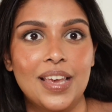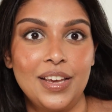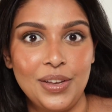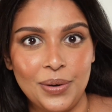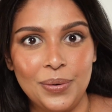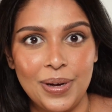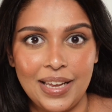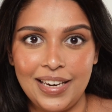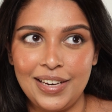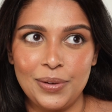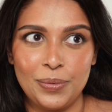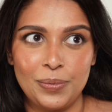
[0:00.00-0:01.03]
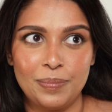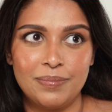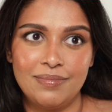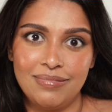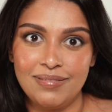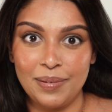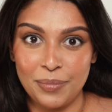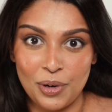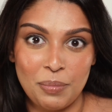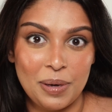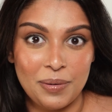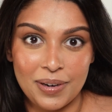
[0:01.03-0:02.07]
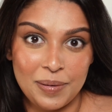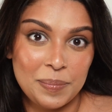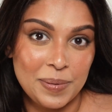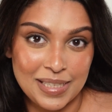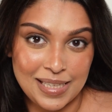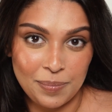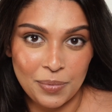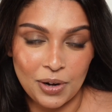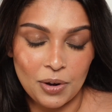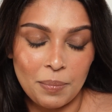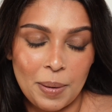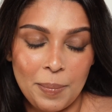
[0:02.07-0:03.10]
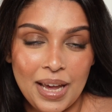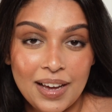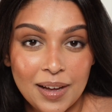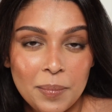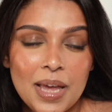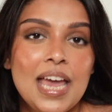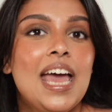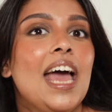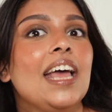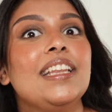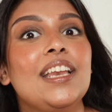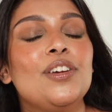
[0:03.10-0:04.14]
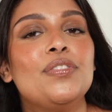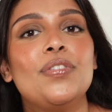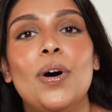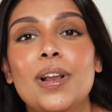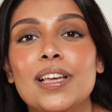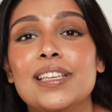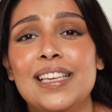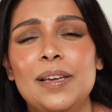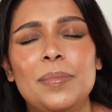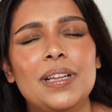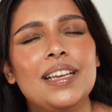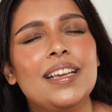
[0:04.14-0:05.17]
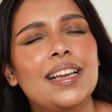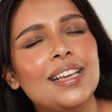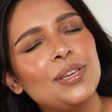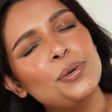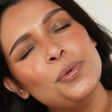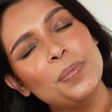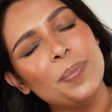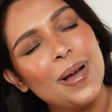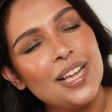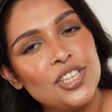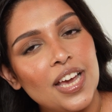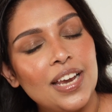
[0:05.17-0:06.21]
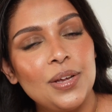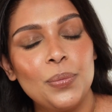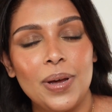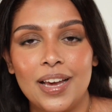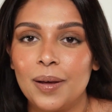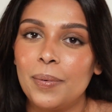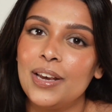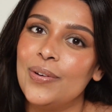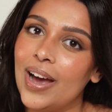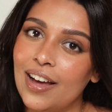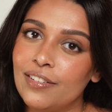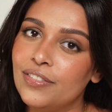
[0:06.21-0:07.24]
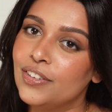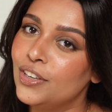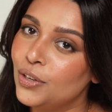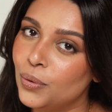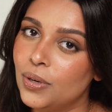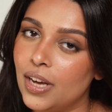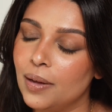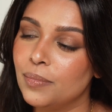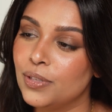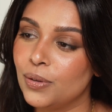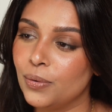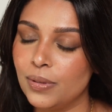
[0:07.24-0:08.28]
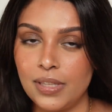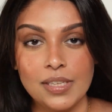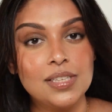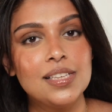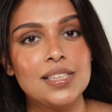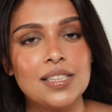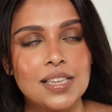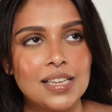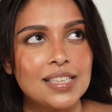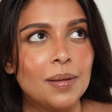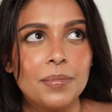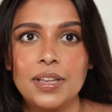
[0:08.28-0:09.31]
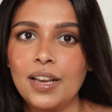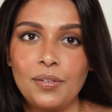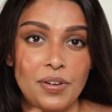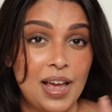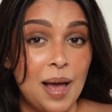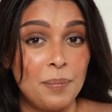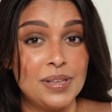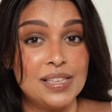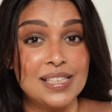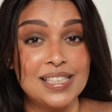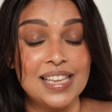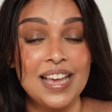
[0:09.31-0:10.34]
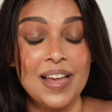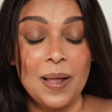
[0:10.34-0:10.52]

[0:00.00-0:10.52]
you know, I'm gonna be really busy putting on my makeup, and then you fall asleep a little too much and you wake up and you have no time. So this is something that happens